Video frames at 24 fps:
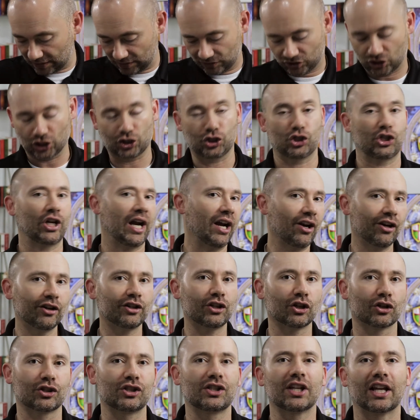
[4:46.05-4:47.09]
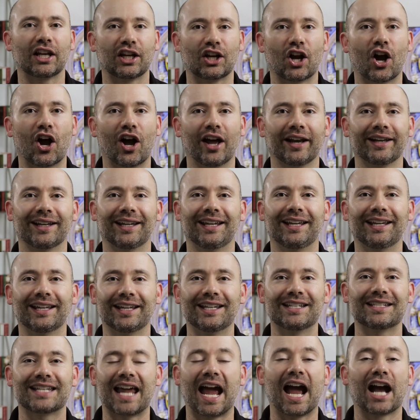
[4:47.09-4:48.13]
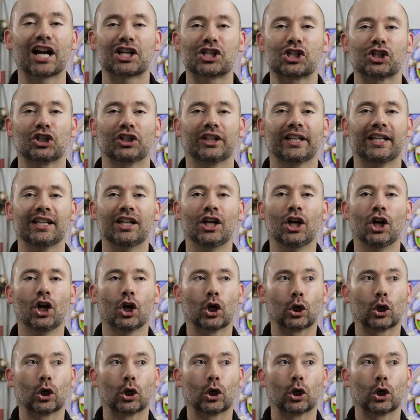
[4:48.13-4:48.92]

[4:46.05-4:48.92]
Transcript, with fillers: the chair you're sitting on is actually